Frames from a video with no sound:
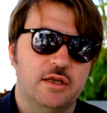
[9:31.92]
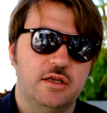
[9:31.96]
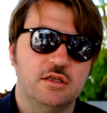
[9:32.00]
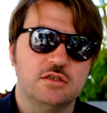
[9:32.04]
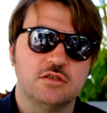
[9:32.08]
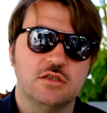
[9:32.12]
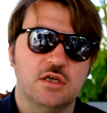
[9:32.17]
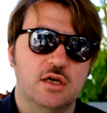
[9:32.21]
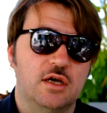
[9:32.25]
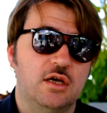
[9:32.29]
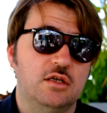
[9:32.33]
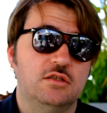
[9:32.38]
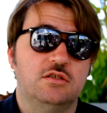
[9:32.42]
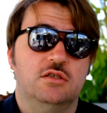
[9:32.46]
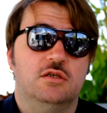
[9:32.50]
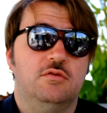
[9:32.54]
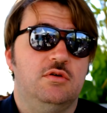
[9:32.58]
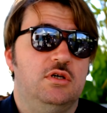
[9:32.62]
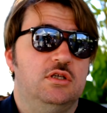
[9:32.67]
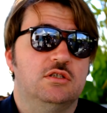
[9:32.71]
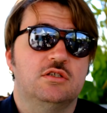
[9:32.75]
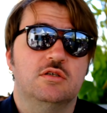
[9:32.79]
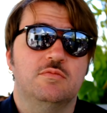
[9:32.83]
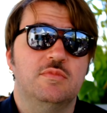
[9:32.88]
and it's
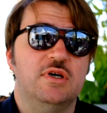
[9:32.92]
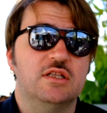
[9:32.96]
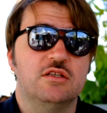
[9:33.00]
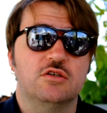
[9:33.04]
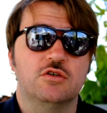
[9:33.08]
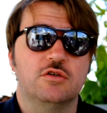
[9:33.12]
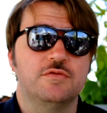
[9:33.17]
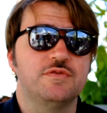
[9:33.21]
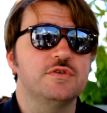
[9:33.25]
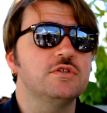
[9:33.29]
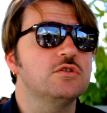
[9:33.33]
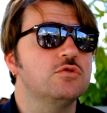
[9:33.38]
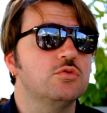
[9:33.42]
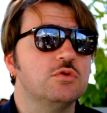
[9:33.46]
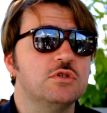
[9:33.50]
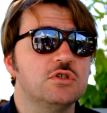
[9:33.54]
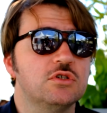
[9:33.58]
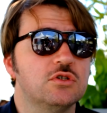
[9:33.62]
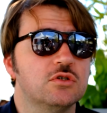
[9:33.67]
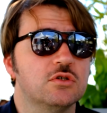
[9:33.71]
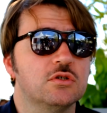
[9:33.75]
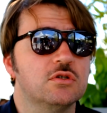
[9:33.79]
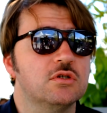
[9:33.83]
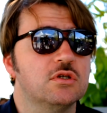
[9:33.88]
a matter of
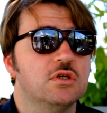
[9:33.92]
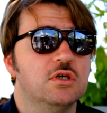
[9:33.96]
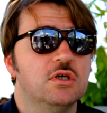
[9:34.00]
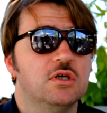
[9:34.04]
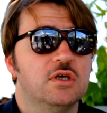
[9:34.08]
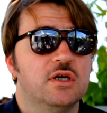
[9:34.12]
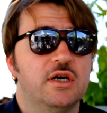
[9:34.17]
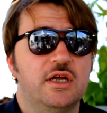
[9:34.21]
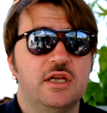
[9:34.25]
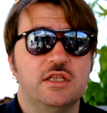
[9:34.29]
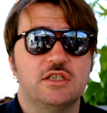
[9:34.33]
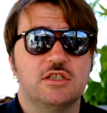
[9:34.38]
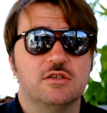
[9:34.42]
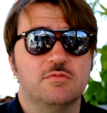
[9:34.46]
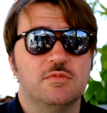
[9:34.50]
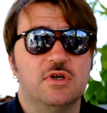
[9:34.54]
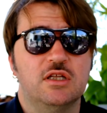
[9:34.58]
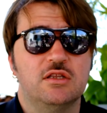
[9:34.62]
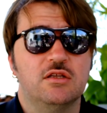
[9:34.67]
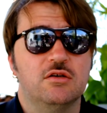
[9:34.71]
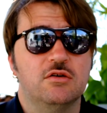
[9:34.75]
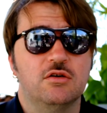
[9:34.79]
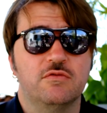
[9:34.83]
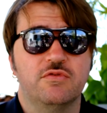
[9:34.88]
intuition, and it's a
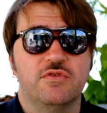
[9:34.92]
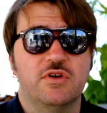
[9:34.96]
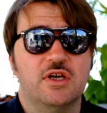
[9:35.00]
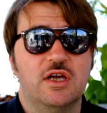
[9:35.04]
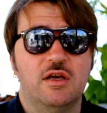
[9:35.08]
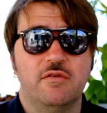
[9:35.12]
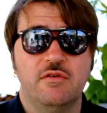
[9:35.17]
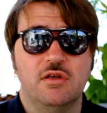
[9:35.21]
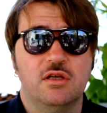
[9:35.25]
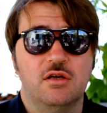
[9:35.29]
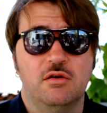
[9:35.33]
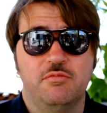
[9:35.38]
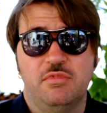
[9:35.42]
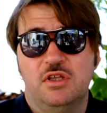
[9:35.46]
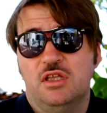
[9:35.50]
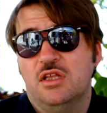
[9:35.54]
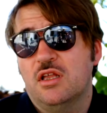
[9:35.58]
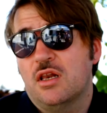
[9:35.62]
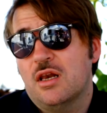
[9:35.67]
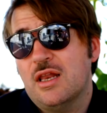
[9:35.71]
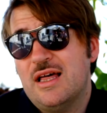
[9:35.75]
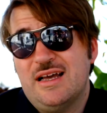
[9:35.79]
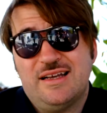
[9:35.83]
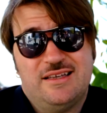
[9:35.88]
matter of
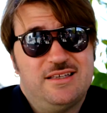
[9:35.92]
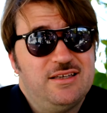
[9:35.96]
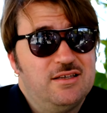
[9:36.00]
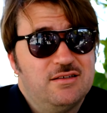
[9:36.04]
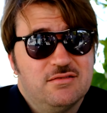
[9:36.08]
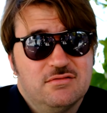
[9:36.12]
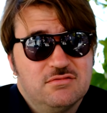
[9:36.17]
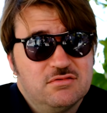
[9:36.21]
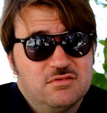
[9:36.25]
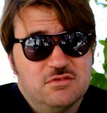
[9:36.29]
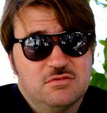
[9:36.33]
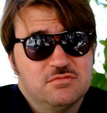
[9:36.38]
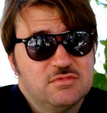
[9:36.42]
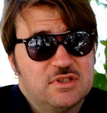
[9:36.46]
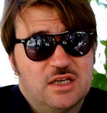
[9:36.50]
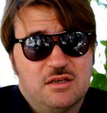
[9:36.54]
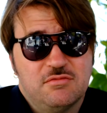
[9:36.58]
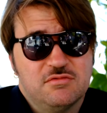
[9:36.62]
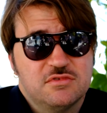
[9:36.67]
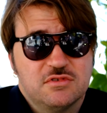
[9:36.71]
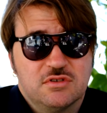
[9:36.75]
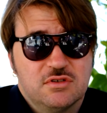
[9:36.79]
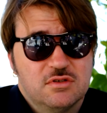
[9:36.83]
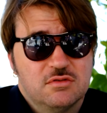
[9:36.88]
being lucky
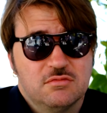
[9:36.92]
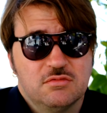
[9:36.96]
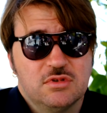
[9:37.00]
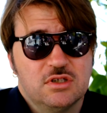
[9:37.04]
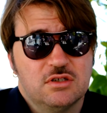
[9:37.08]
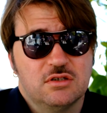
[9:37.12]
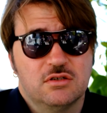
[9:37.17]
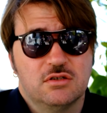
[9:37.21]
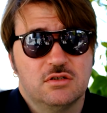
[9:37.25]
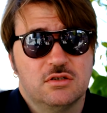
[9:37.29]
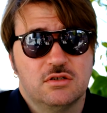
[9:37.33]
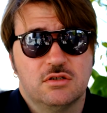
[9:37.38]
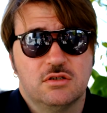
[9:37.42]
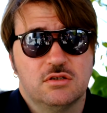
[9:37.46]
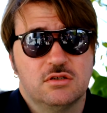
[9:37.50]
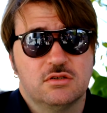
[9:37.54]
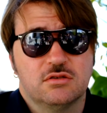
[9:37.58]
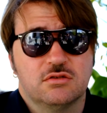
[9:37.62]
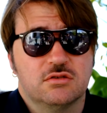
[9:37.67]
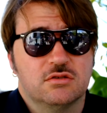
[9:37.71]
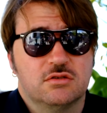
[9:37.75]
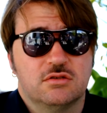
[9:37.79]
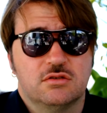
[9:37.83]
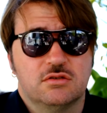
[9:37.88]
sometimes,
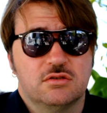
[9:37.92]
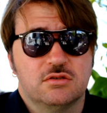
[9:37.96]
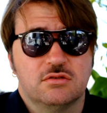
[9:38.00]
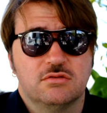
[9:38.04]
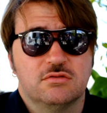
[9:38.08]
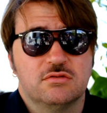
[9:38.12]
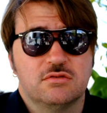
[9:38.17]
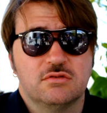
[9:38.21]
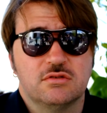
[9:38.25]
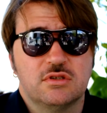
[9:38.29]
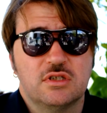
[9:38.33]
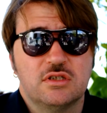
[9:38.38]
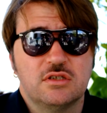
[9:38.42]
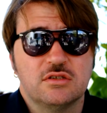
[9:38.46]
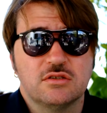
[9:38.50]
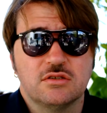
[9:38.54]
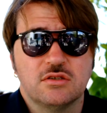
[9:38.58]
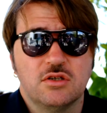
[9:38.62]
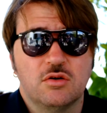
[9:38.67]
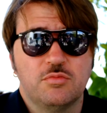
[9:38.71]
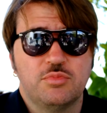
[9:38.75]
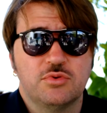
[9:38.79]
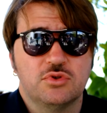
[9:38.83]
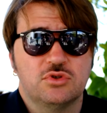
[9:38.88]
because there
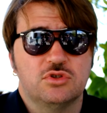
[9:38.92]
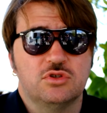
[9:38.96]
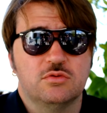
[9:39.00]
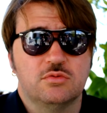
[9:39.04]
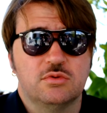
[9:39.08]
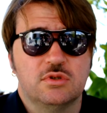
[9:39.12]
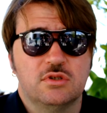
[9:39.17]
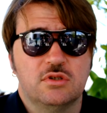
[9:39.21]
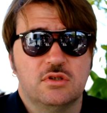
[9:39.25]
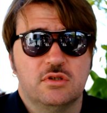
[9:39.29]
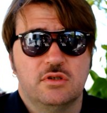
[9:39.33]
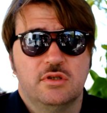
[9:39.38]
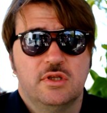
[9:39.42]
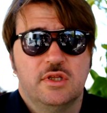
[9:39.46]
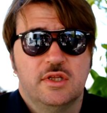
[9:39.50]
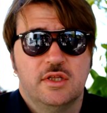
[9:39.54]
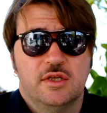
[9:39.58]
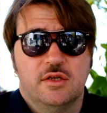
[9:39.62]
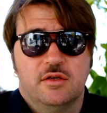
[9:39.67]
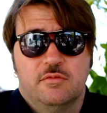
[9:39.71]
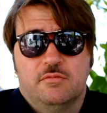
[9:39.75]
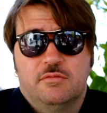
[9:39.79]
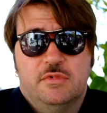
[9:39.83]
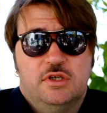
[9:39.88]
is no possible.
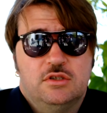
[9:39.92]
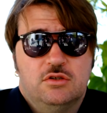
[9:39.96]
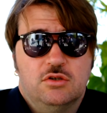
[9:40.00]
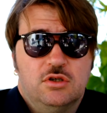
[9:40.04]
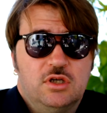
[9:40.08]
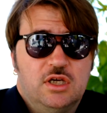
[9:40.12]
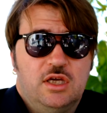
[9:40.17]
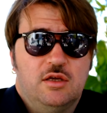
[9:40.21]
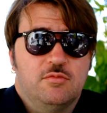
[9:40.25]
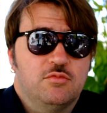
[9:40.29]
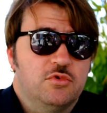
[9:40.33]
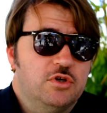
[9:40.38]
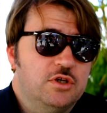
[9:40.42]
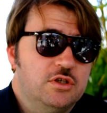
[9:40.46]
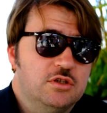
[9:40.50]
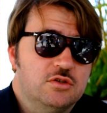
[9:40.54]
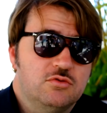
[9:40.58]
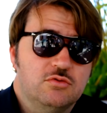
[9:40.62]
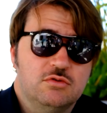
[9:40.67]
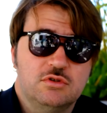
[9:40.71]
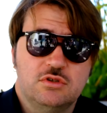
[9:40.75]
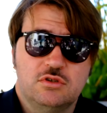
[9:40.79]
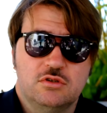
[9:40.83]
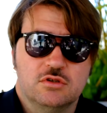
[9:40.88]
But okay, more
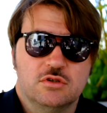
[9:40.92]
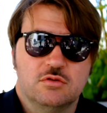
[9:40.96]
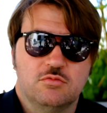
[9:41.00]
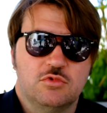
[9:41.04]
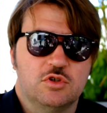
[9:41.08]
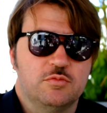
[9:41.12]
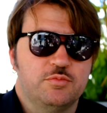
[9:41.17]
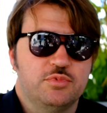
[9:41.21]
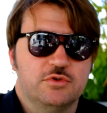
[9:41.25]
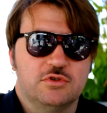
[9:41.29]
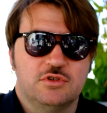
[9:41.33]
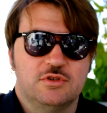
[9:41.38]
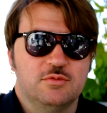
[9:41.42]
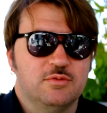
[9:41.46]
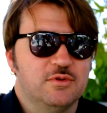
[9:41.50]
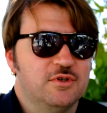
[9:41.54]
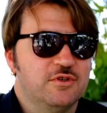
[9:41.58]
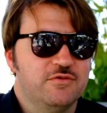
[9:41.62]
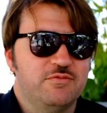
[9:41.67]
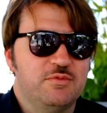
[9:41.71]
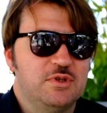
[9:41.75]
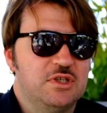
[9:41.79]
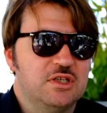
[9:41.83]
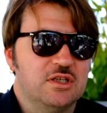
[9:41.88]
intuition, more
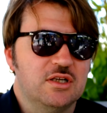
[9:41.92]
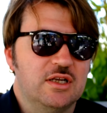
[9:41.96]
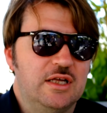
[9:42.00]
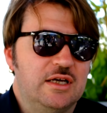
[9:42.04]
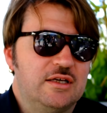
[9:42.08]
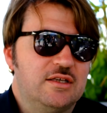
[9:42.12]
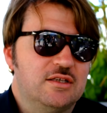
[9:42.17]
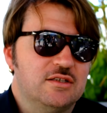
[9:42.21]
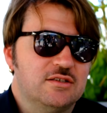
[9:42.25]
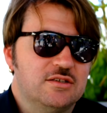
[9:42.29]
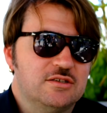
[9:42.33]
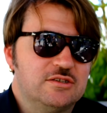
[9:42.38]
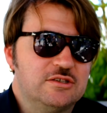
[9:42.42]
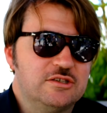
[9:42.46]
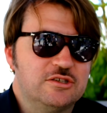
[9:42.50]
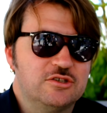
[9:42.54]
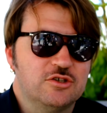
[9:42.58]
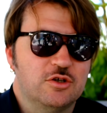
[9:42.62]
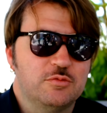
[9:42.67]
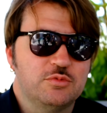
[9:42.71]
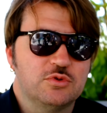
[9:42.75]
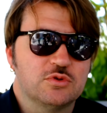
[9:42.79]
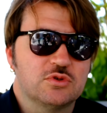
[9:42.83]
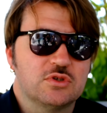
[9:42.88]
possible of being lucky. This
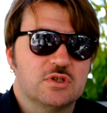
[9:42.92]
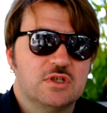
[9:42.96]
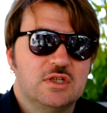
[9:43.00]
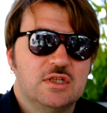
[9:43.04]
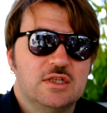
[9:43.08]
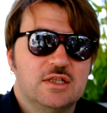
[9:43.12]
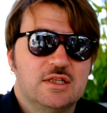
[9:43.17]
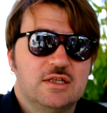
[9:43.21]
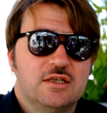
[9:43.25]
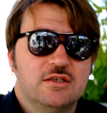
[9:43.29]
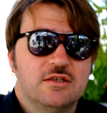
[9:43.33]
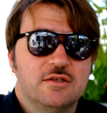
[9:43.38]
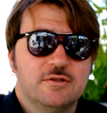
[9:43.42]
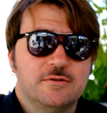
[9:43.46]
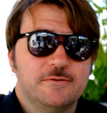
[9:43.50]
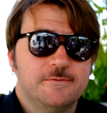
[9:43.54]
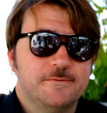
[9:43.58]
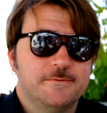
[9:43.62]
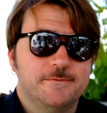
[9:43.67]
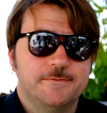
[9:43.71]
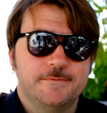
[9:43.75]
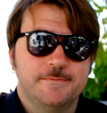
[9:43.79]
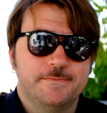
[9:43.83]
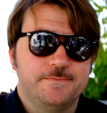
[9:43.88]
is obvious.
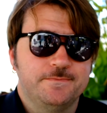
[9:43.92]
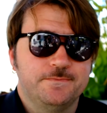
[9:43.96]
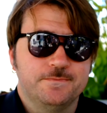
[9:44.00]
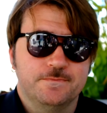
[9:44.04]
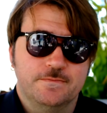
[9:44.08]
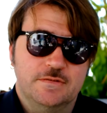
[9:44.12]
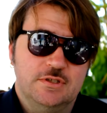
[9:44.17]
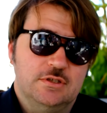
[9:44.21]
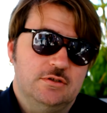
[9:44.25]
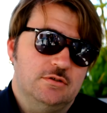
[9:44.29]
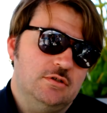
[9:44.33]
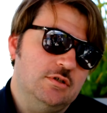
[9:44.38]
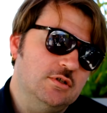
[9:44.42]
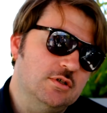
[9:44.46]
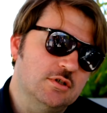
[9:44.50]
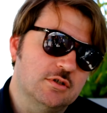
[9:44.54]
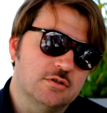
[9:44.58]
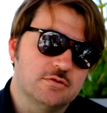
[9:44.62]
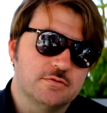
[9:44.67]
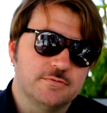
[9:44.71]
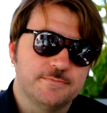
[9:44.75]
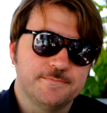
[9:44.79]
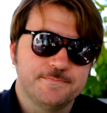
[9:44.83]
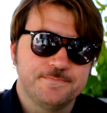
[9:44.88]
I don't
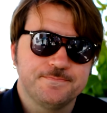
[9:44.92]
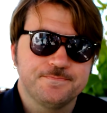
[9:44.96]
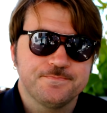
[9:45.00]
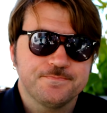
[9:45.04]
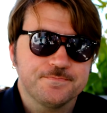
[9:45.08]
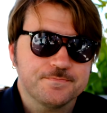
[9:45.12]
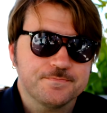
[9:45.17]
know.